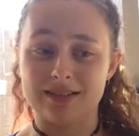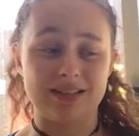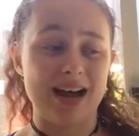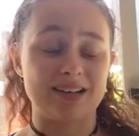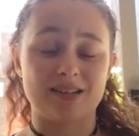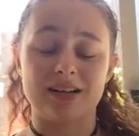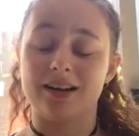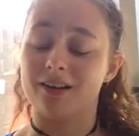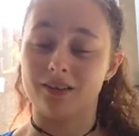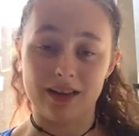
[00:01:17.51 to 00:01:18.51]
It's
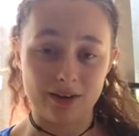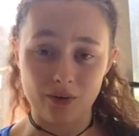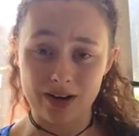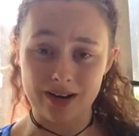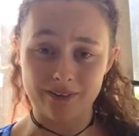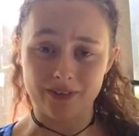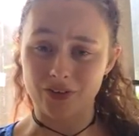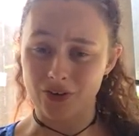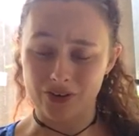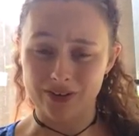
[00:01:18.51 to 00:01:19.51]
actually illegal here if
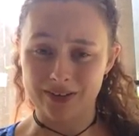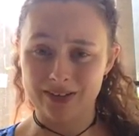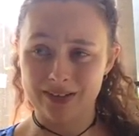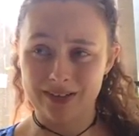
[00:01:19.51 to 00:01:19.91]
you don't